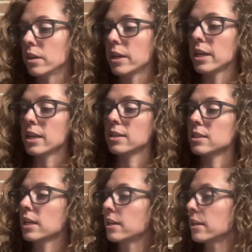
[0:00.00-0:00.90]
And
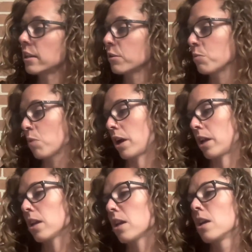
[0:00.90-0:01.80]
another
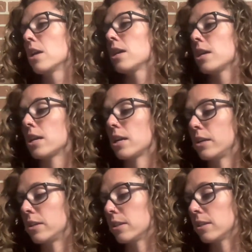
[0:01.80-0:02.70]
one
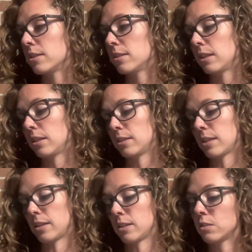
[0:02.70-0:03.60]
is SiliSense.